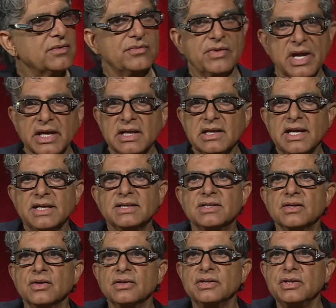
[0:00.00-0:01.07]
regulate
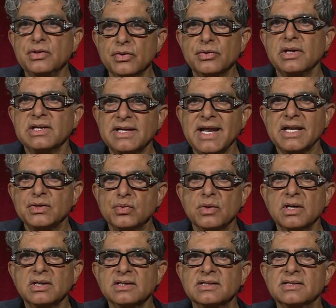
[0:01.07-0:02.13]
your neural
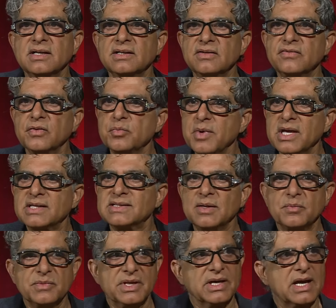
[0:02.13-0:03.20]
networks, and if you make
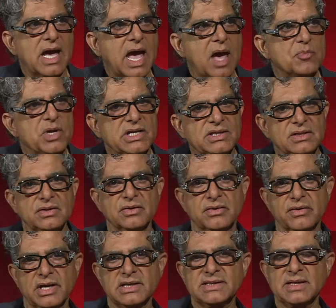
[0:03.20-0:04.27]
something a habit, you
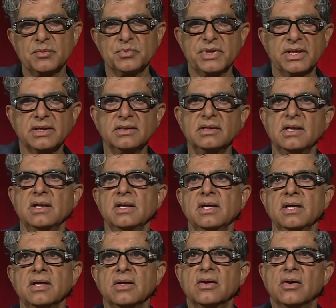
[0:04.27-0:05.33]
create something
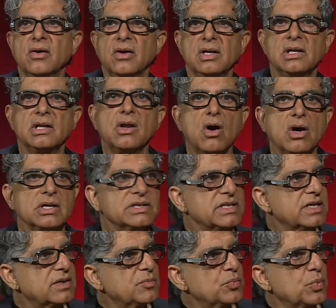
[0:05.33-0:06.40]
called
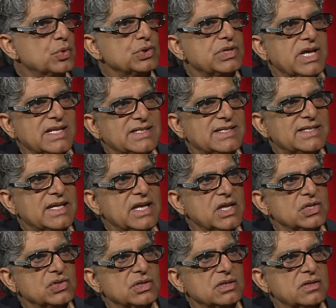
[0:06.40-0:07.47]
long-term
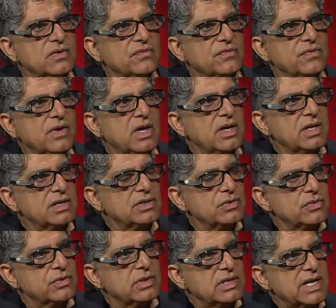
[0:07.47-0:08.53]
potentiation of
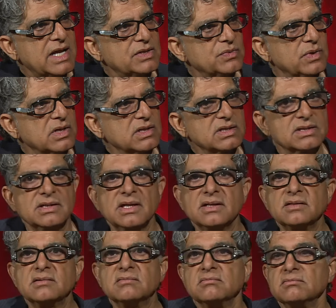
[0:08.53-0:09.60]
neural networks that